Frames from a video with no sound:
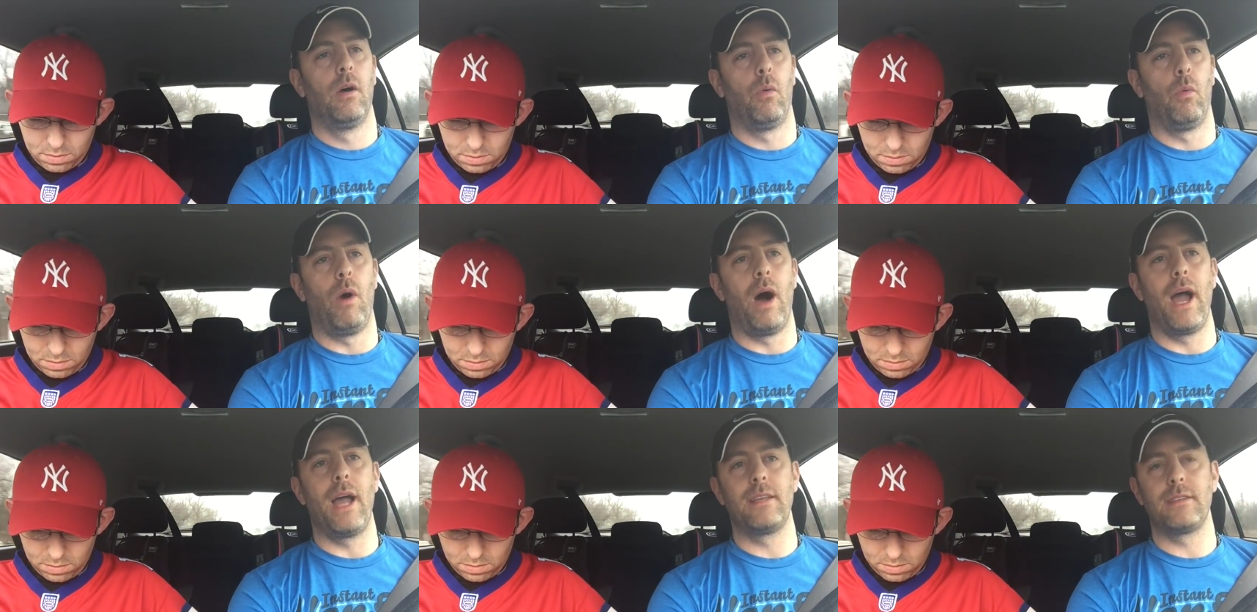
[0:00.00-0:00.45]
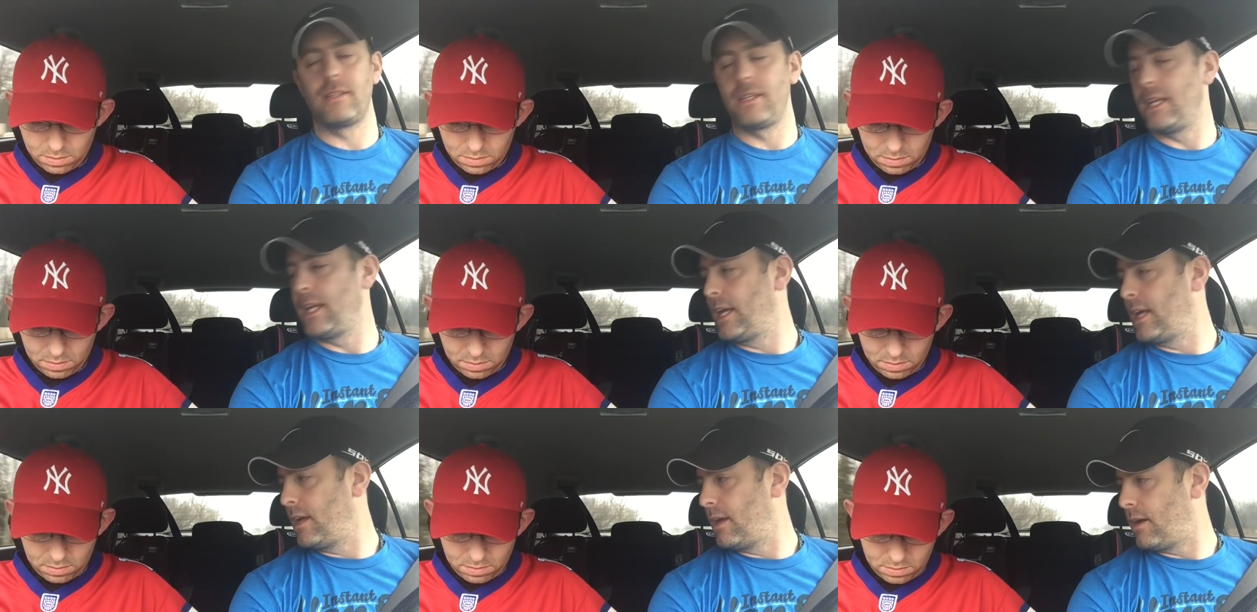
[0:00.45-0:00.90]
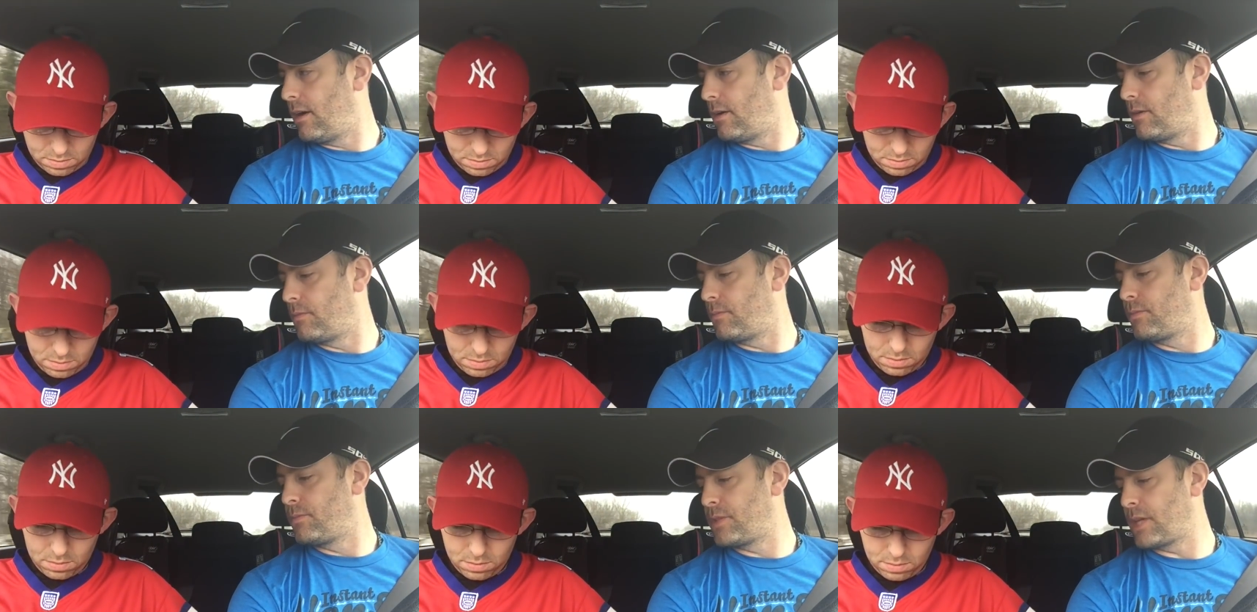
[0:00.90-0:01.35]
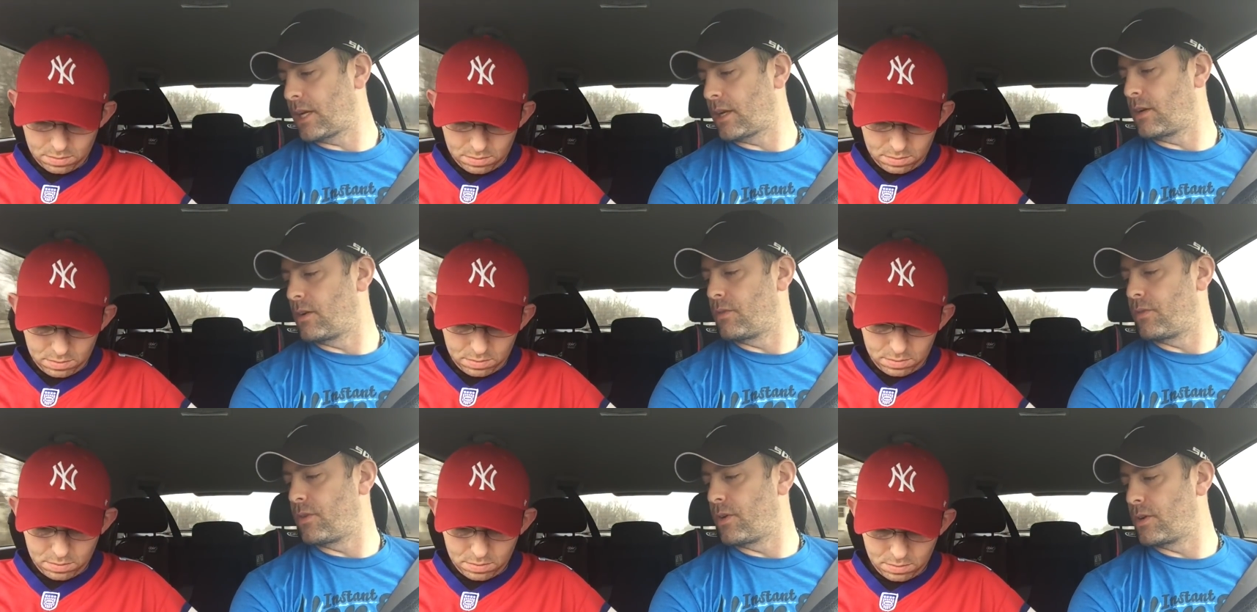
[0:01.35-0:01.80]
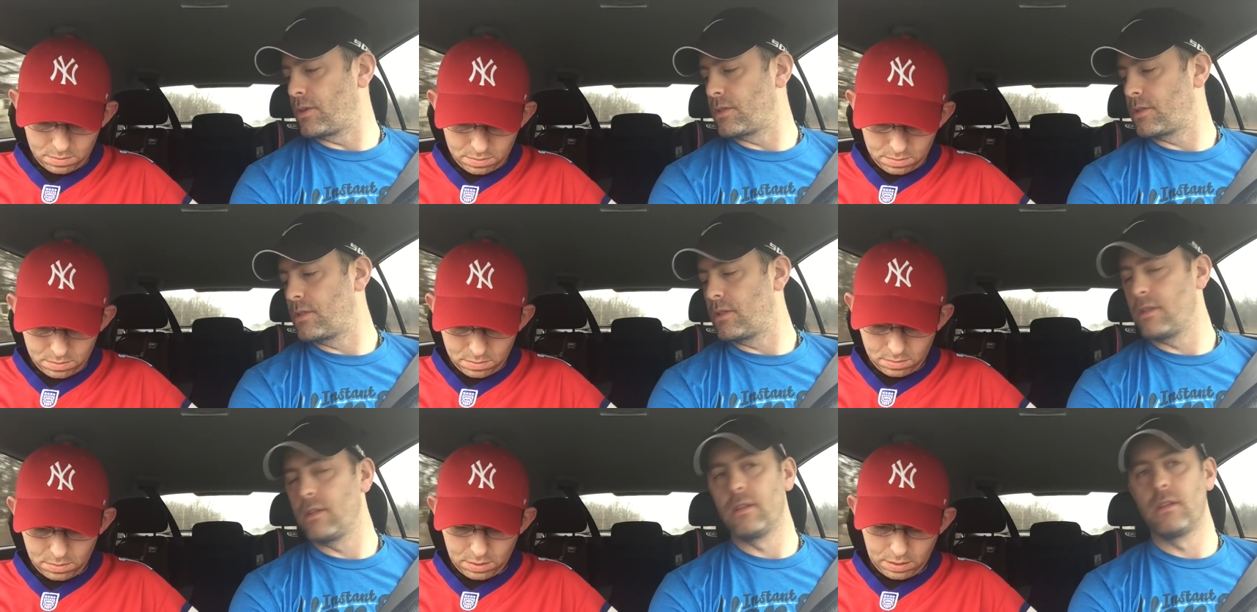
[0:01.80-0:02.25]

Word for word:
Speaker 1: why isn't he here, uh, second or first?